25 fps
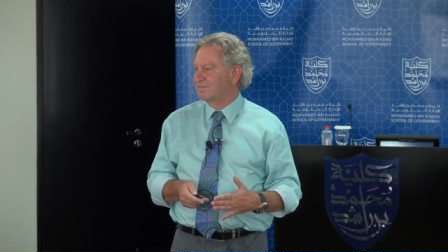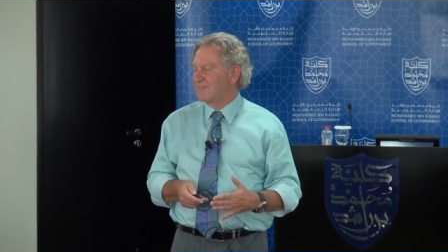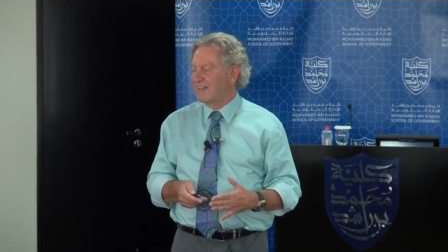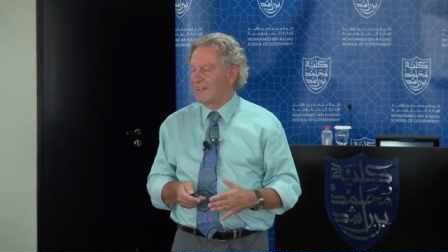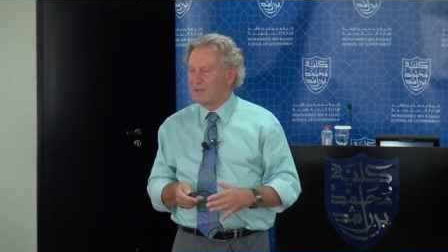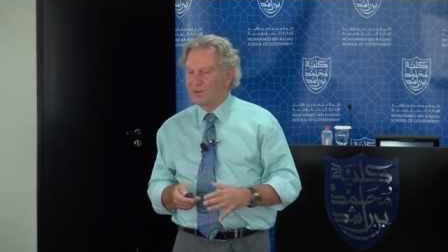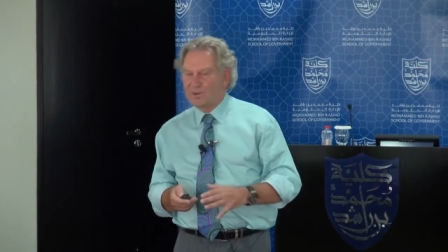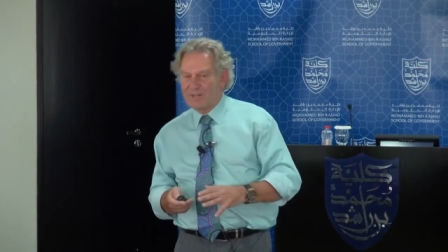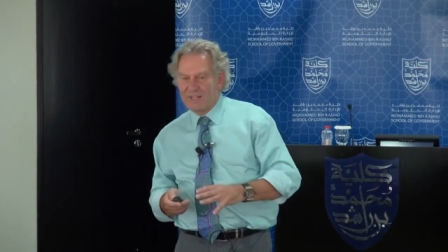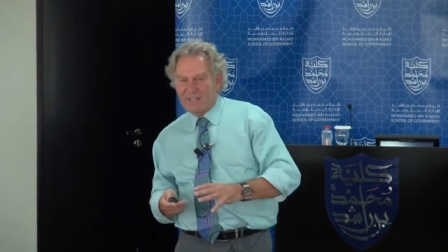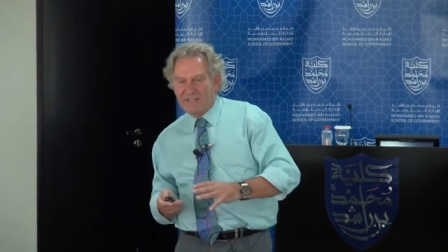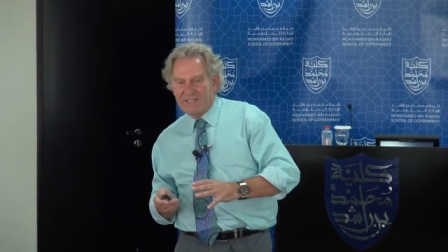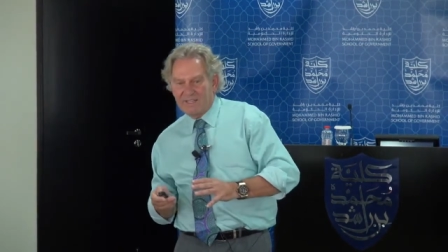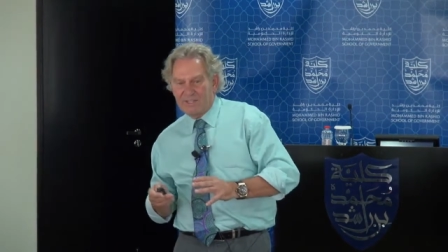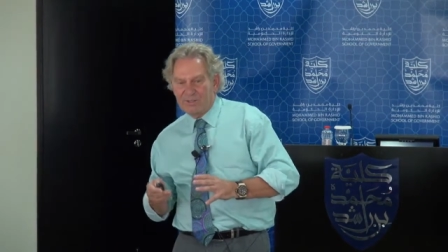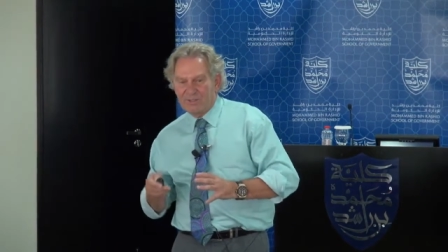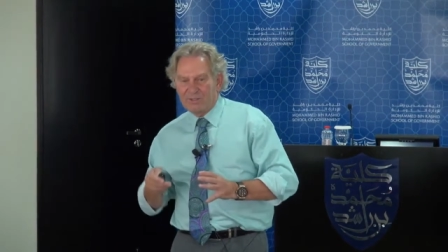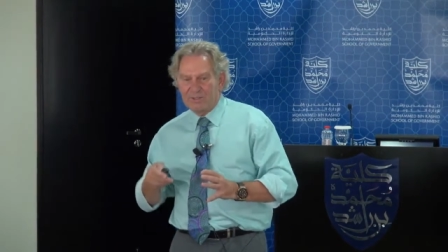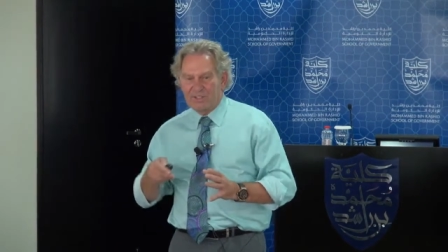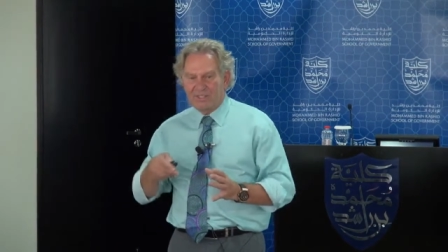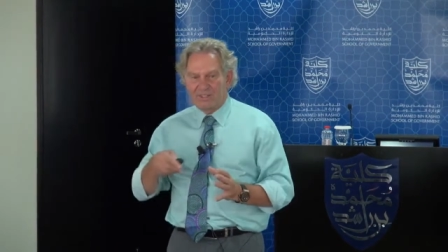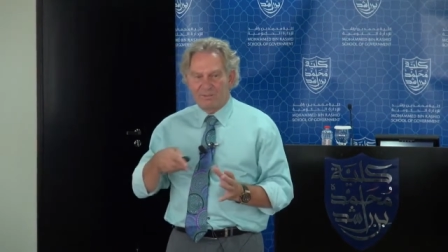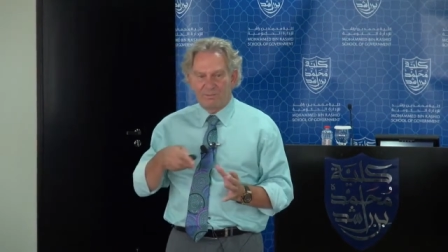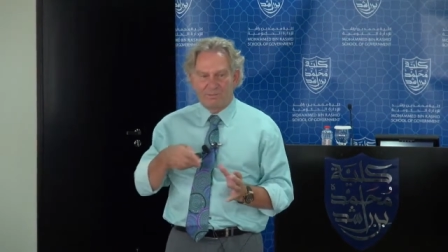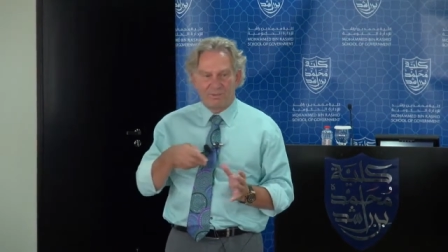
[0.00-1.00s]
how can
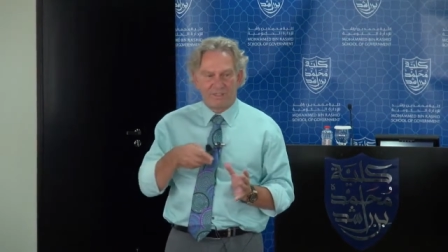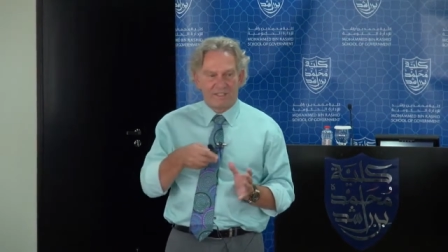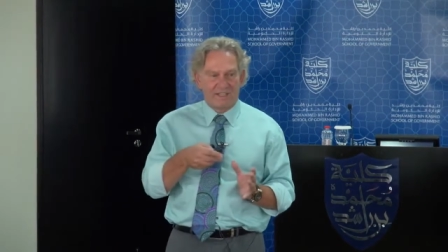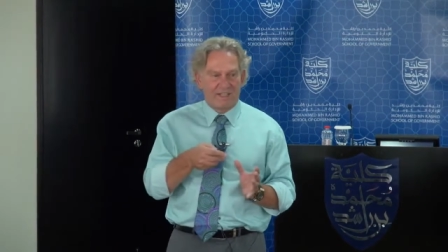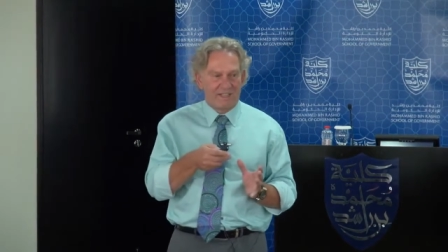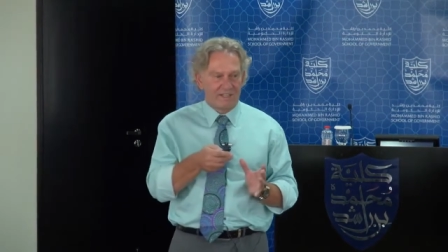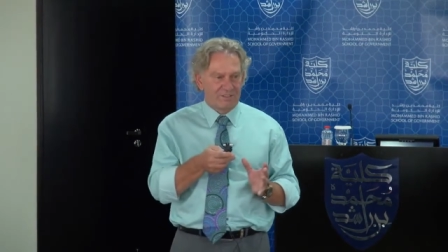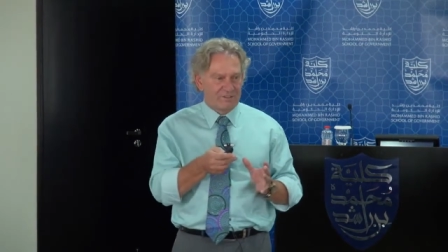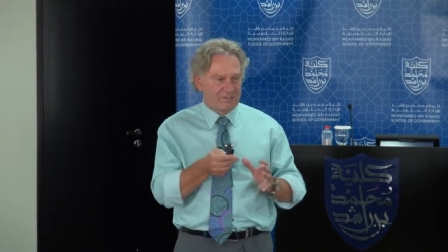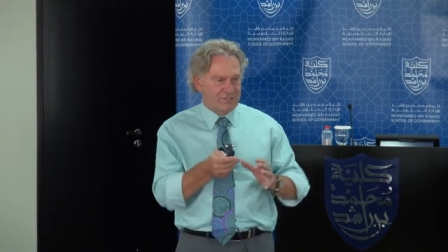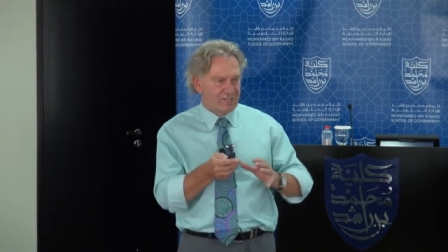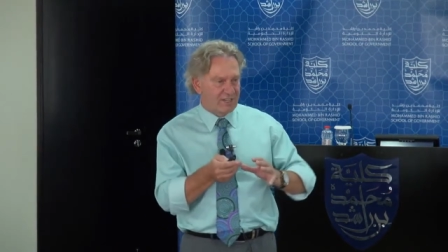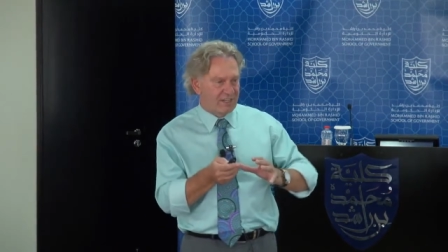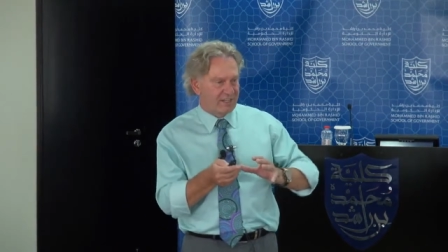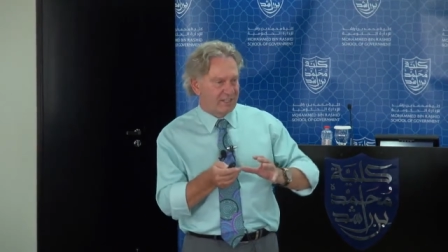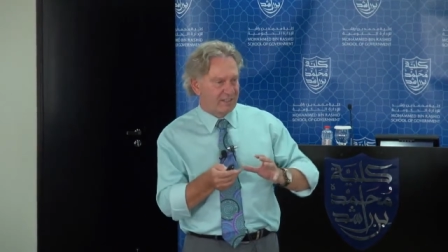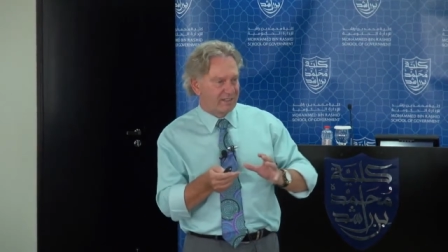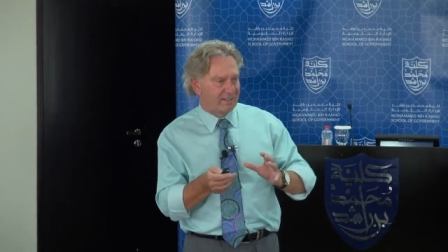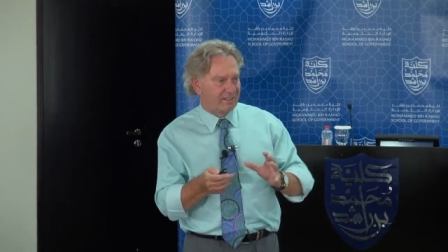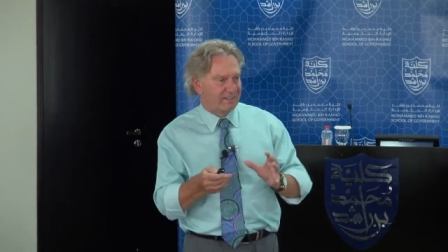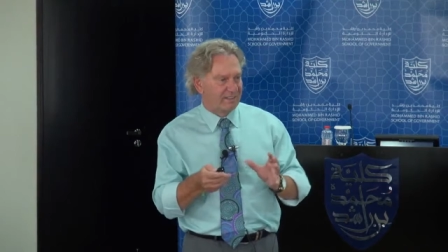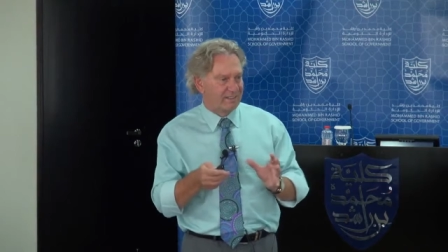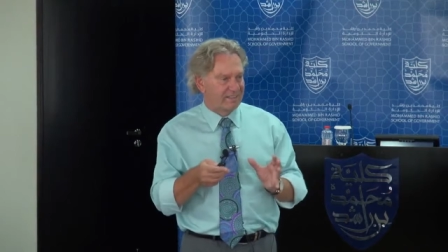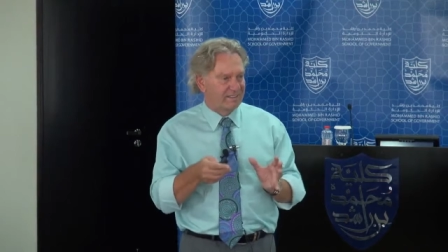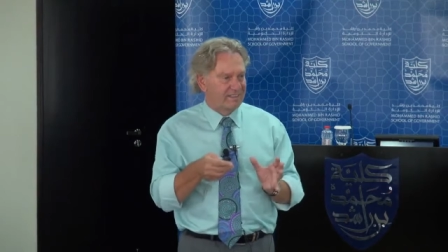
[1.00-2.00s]
you then be
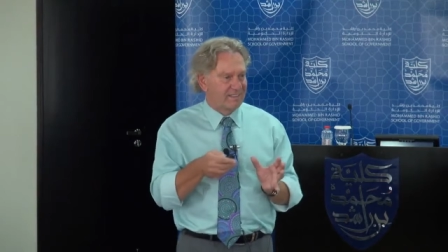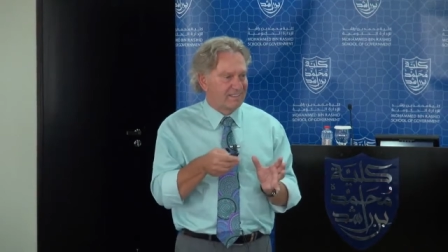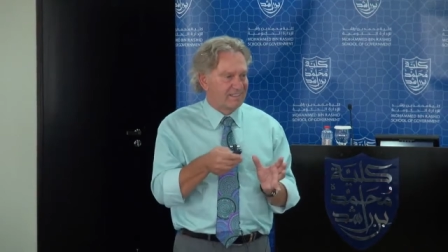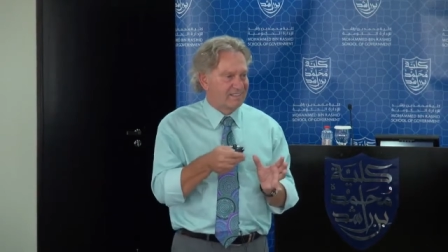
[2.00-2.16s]
agile and,